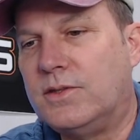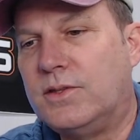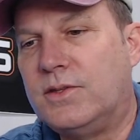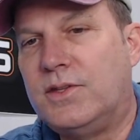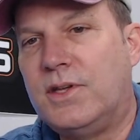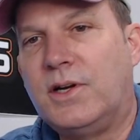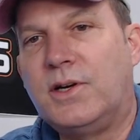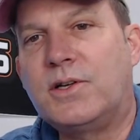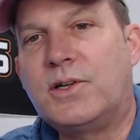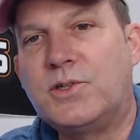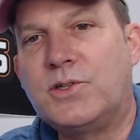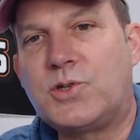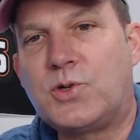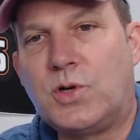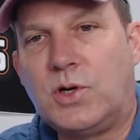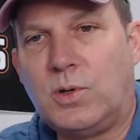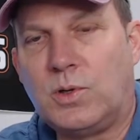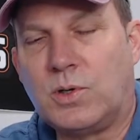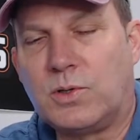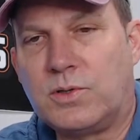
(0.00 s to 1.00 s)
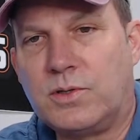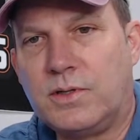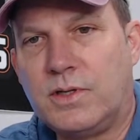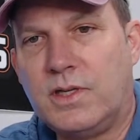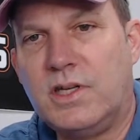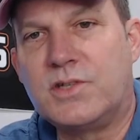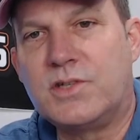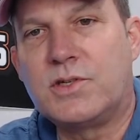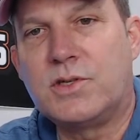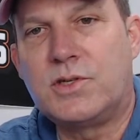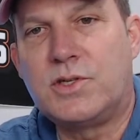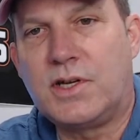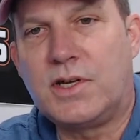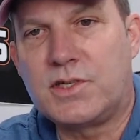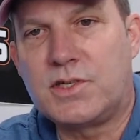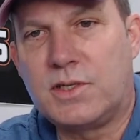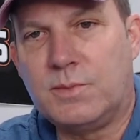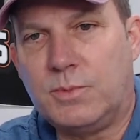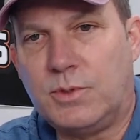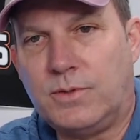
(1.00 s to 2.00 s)
Their controller is
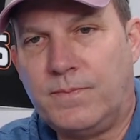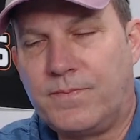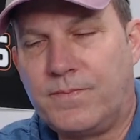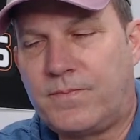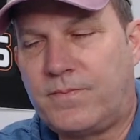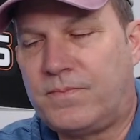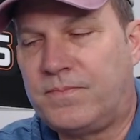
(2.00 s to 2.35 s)
adjustable.